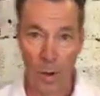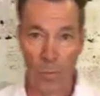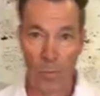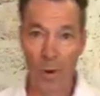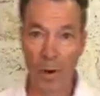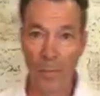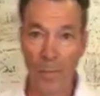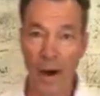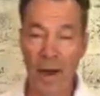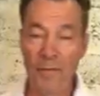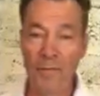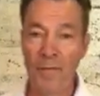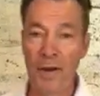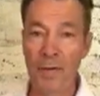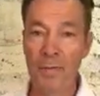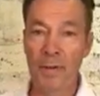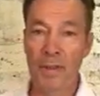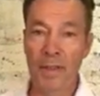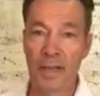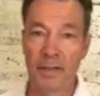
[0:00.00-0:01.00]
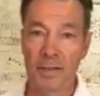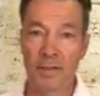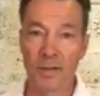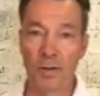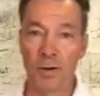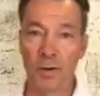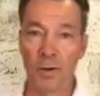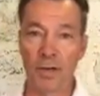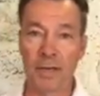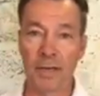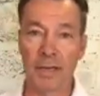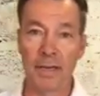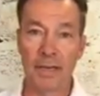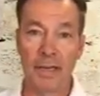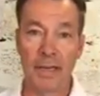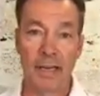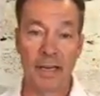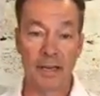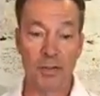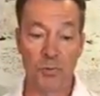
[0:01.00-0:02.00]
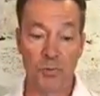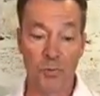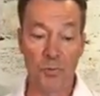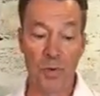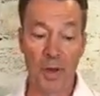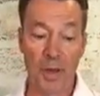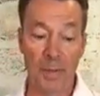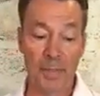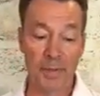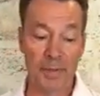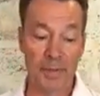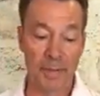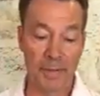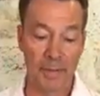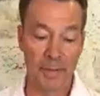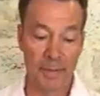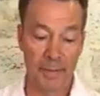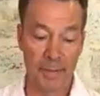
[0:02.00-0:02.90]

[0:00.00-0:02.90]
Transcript: One of my favorite things to cook is ribs.